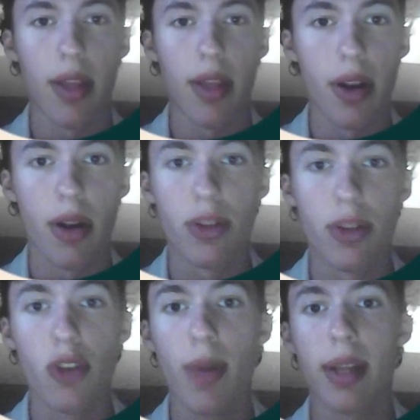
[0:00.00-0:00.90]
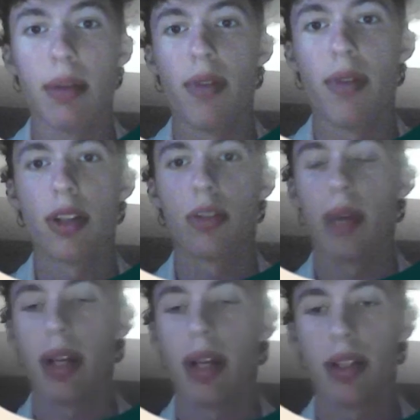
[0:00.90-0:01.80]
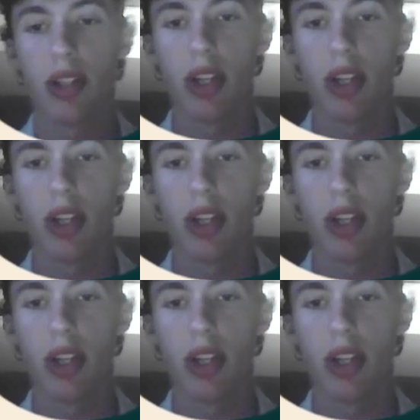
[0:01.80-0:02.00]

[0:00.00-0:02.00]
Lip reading: There are 2 main types of vascular plants: